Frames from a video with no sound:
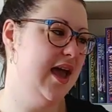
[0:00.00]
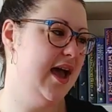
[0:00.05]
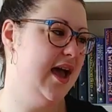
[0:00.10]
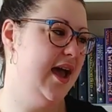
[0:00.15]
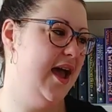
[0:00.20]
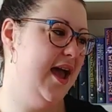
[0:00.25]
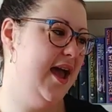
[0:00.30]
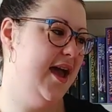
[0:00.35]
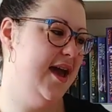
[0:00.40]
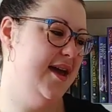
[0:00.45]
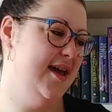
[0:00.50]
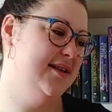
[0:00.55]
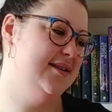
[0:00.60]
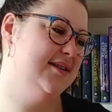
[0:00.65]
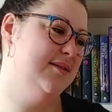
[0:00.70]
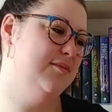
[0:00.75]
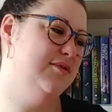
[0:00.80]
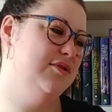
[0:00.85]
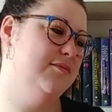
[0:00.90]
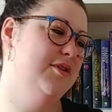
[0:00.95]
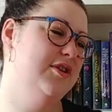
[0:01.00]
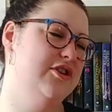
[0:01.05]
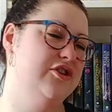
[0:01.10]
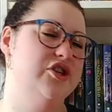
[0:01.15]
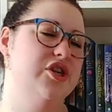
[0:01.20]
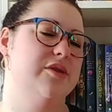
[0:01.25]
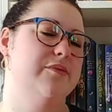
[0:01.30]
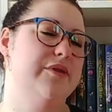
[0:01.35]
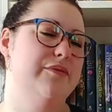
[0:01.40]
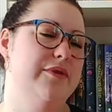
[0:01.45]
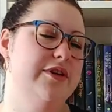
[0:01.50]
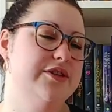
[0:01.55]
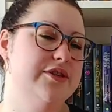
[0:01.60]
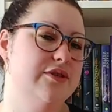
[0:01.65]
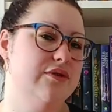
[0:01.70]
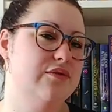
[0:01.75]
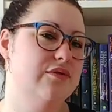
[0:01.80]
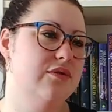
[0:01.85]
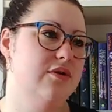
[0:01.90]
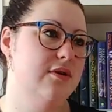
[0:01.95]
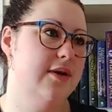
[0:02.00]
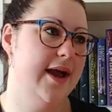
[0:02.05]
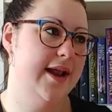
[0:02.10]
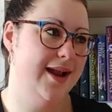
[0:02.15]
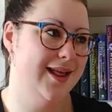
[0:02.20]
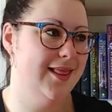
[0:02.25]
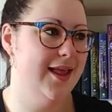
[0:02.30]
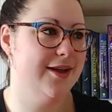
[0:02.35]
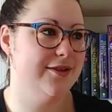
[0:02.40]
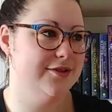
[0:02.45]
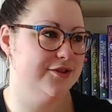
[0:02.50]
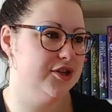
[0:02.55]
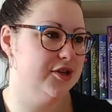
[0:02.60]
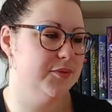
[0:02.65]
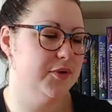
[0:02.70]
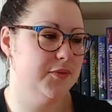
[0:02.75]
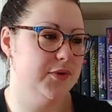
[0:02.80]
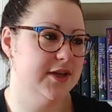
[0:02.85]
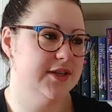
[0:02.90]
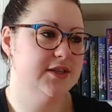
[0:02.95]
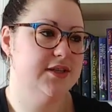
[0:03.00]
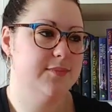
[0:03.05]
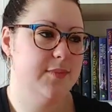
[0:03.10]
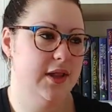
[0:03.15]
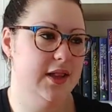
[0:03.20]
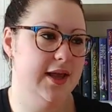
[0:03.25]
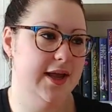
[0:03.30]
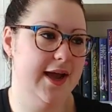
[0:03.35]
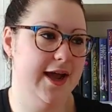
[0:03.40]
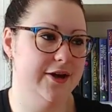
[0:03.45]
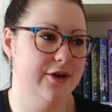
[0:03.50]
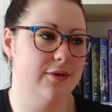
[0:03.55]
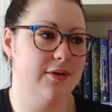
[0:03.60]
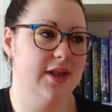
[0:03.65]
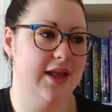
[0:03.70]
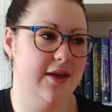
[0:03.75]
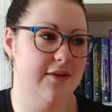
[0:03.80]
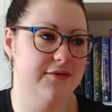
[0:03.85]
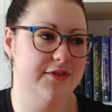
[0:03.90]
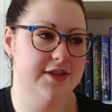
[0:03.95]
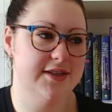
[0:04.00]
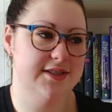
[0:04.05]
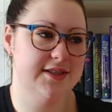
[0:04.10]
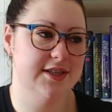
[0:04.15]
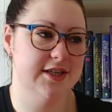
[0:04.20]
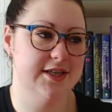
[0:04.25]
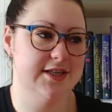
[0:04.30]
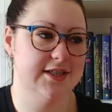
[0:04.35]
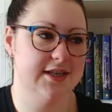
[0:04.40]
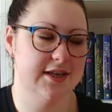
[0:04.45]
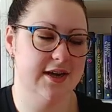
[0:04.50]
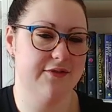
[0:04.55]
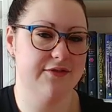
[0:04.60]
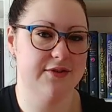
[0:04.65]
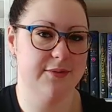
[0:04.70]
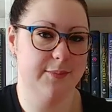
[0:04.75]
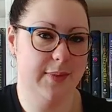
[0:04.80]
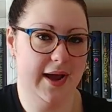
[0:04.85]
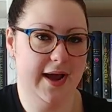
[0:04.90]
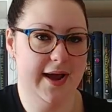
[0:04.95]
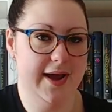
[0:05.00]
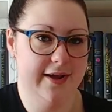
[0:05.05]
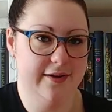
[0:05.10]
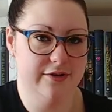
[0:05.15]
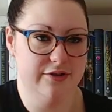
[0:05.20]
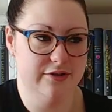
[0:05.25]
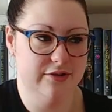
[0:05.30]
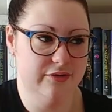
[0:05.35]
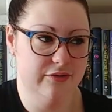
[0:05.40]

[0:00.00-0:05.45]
Uh, and someone told me the German ones are cool, and I like the German ones, but like I don't love this series enough to buy